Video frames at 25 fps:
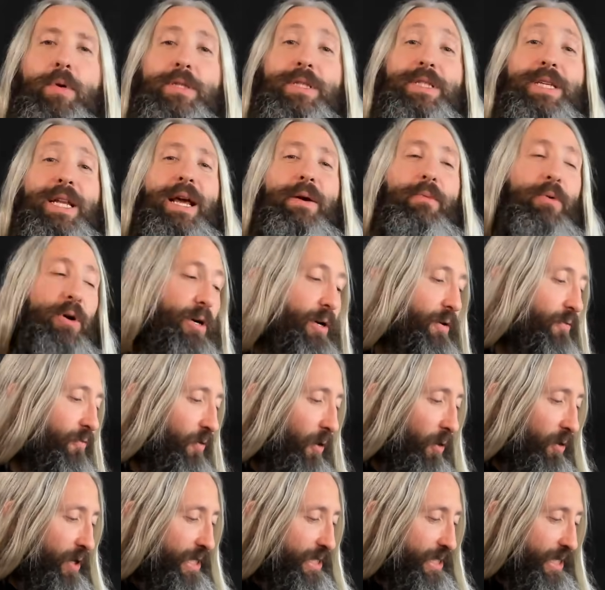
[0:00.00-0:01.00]
But today we're gonna
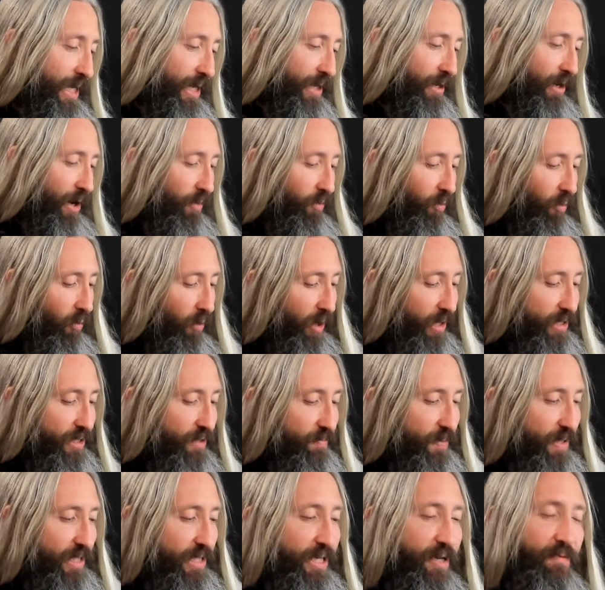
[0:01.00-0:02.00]
focus in on one
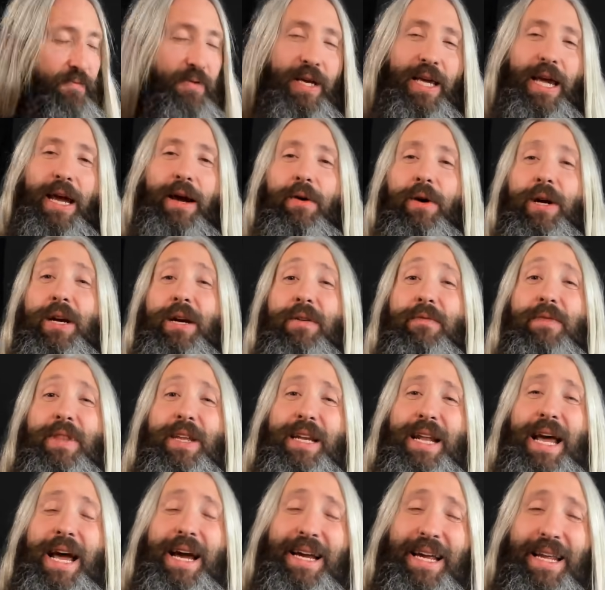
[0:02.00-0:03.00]
specific area of the
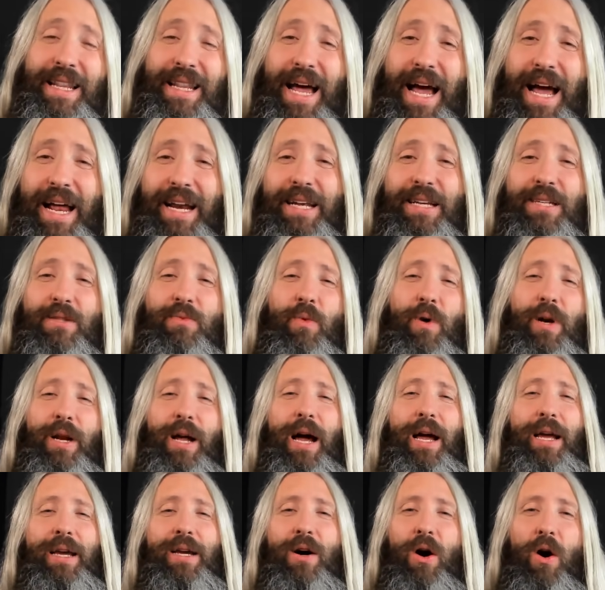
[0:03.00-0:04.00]
neck, and that is what
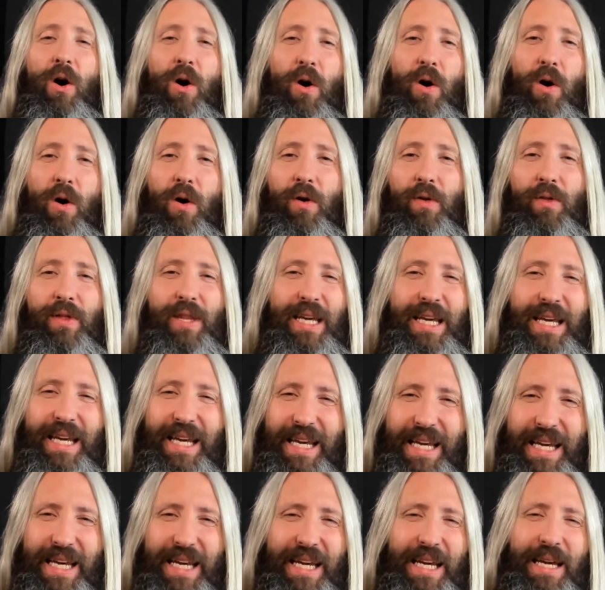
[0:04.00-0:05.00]
I call the
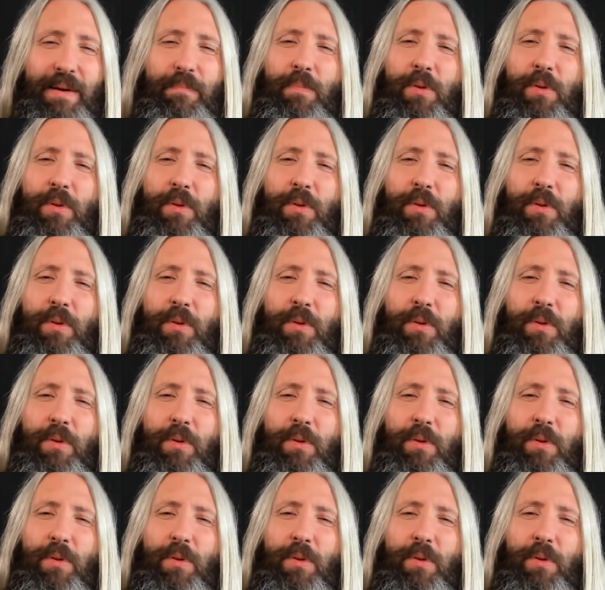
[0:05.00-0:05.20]
E